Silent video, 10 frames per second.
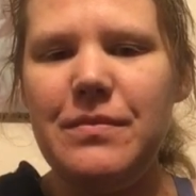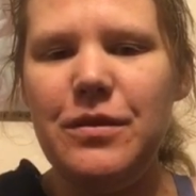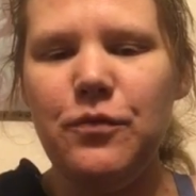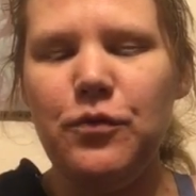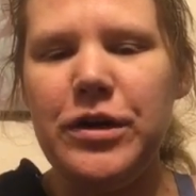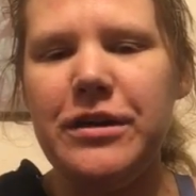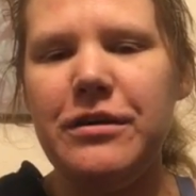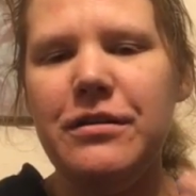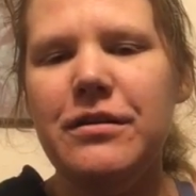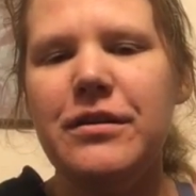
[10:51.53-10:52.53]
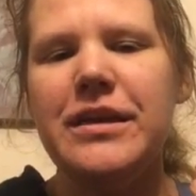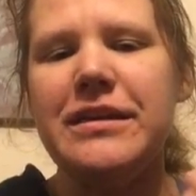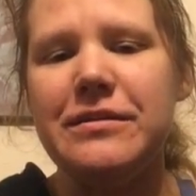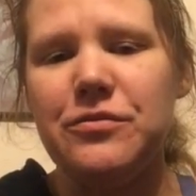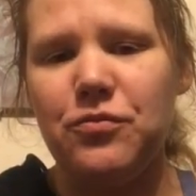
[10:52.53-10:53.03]
real,
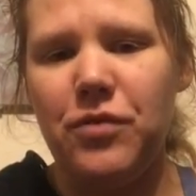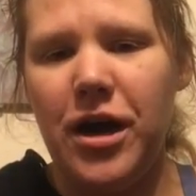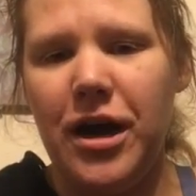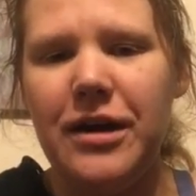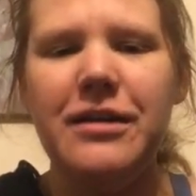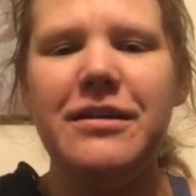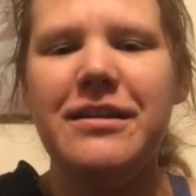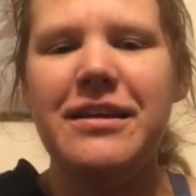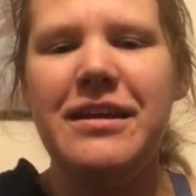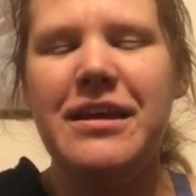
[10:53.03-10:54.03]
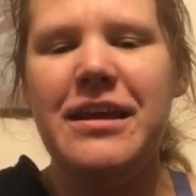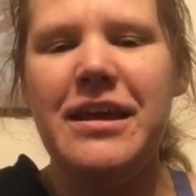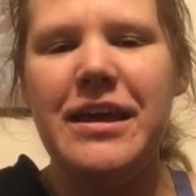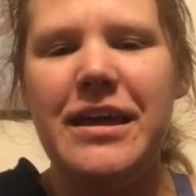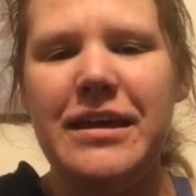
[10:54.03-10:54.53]
it is raw,
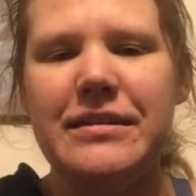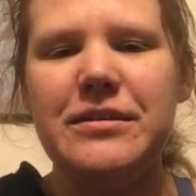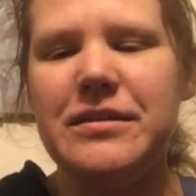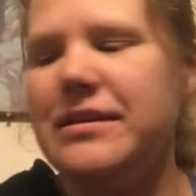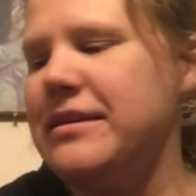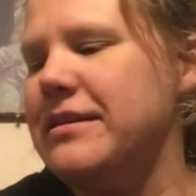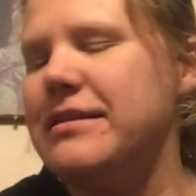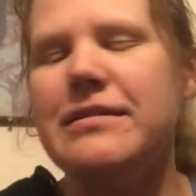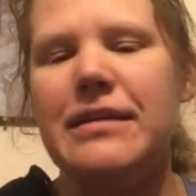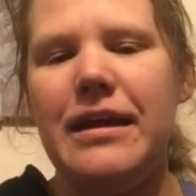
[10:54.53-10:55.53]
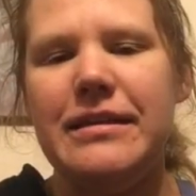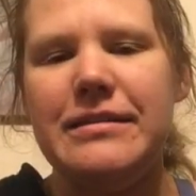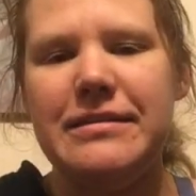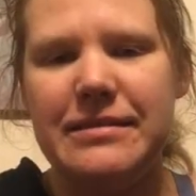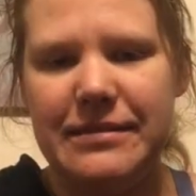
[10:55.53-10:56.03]
and it is
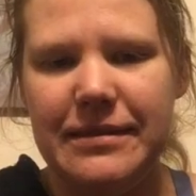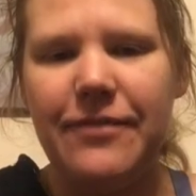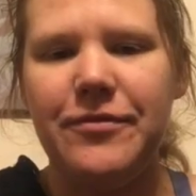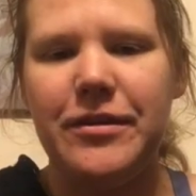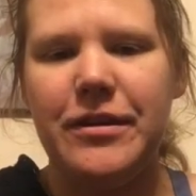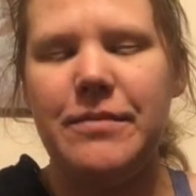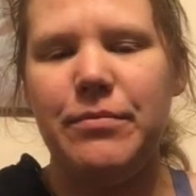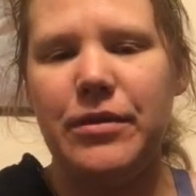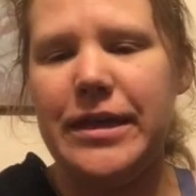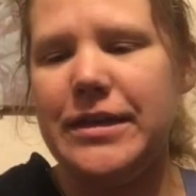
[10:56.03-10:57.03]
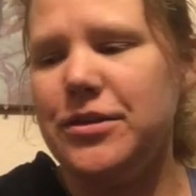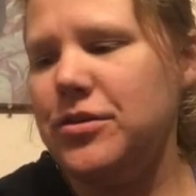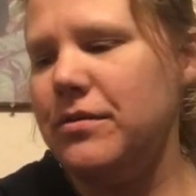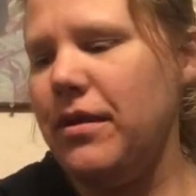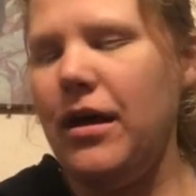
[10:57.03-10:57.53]
definitely plain.
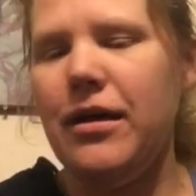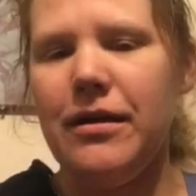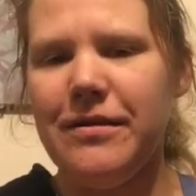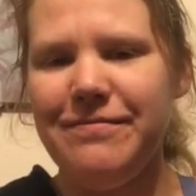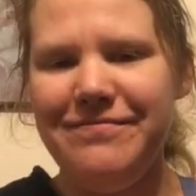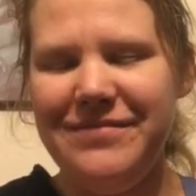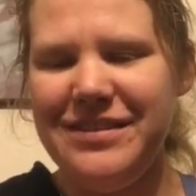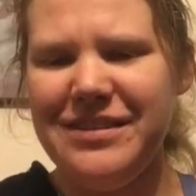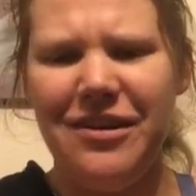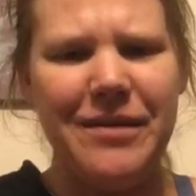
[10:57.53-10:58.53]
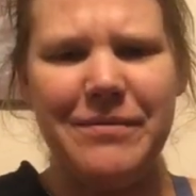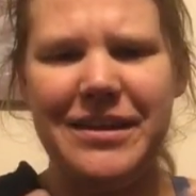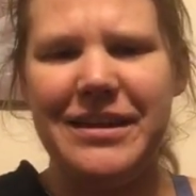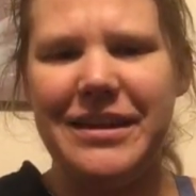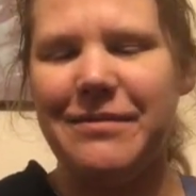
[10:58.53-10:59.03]

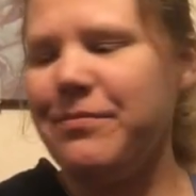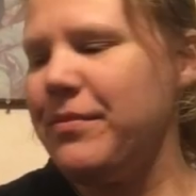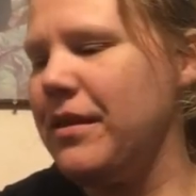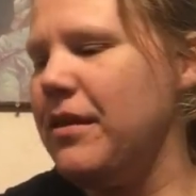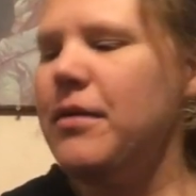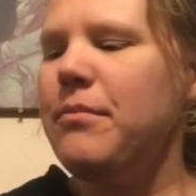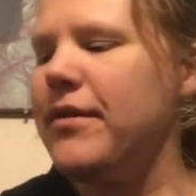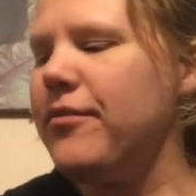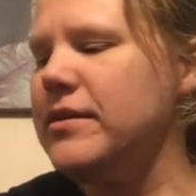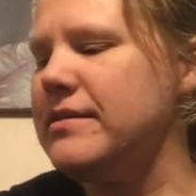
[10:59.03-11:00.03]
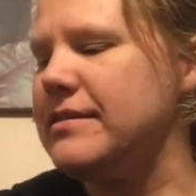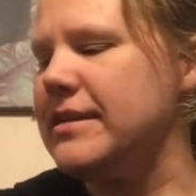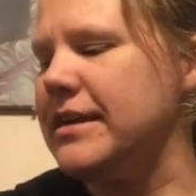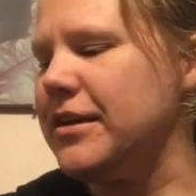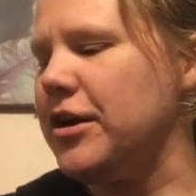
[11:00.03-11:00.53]
Sorry, my voice is
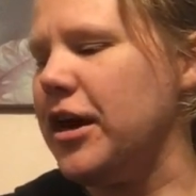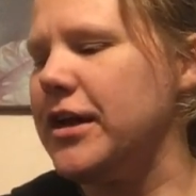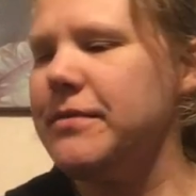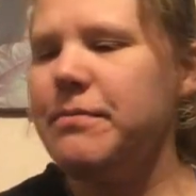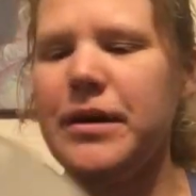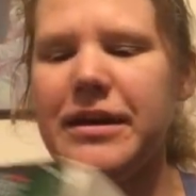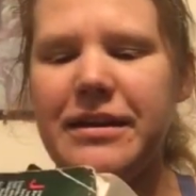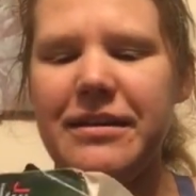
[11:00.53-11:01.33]
getting gone, but